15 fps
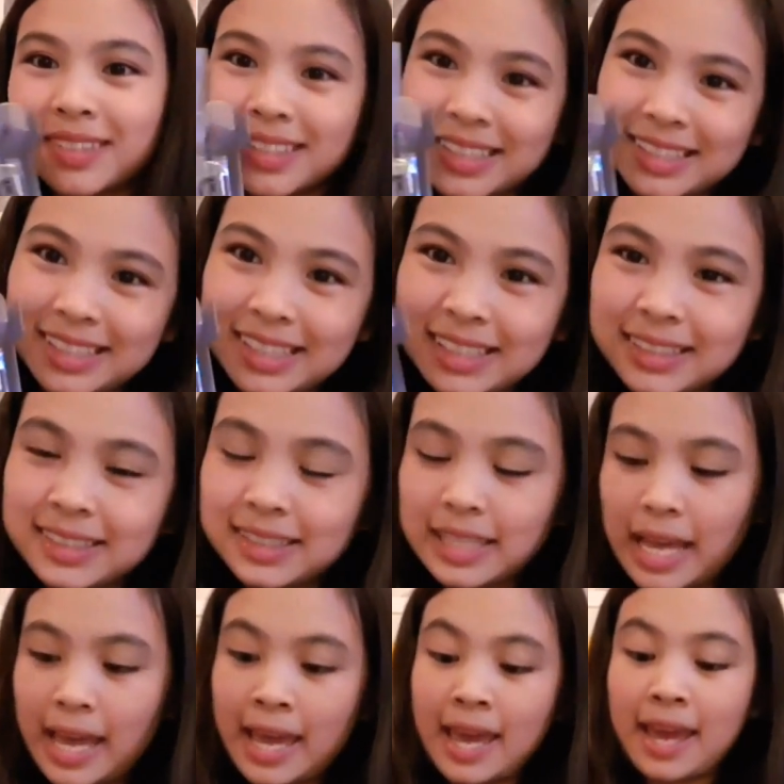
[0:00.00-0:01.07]
this,
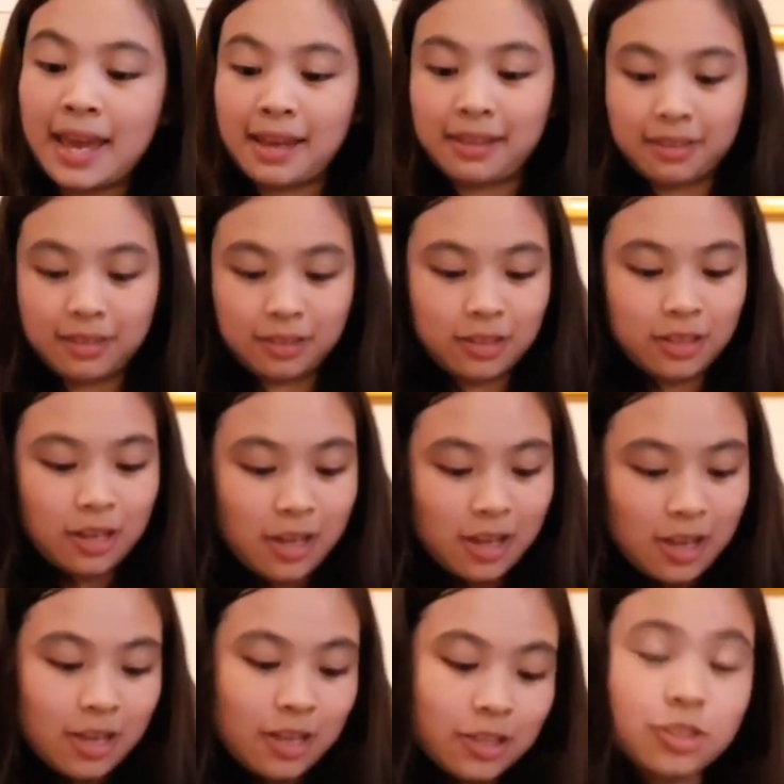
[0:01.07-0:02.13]
and
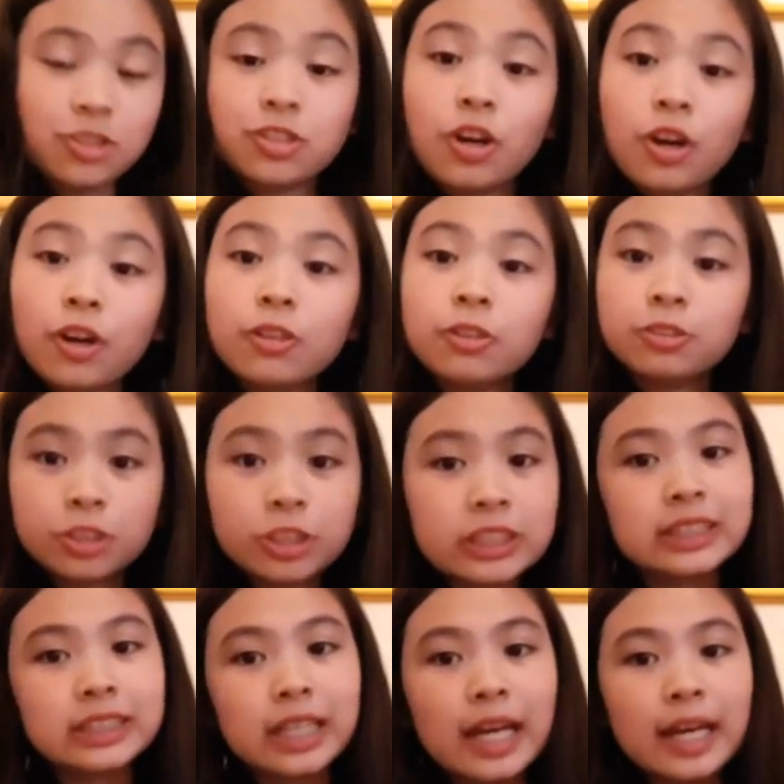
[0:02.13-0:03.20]
so
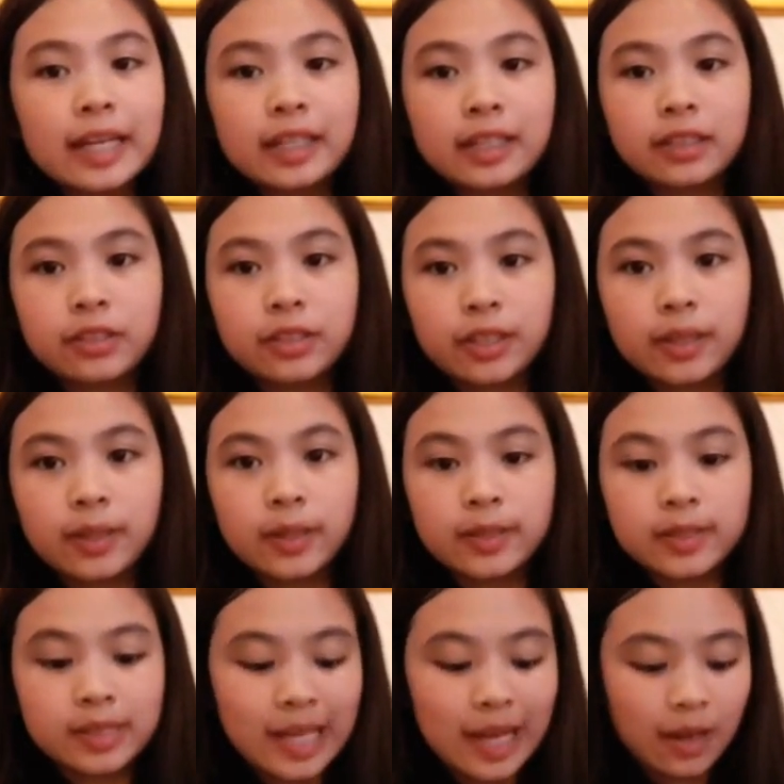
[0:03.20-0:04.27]
just like the
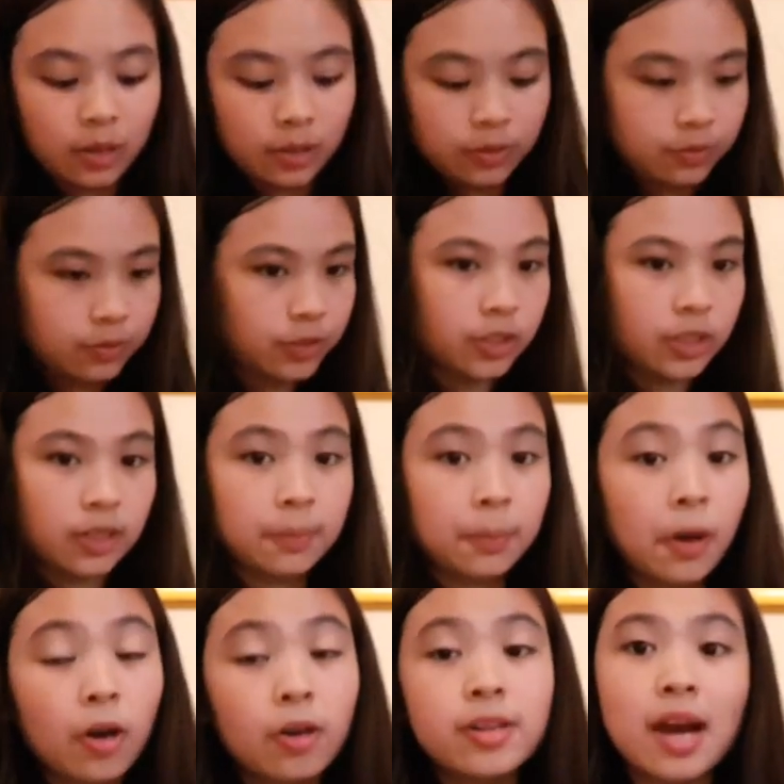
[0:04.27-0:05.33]
set of the Poe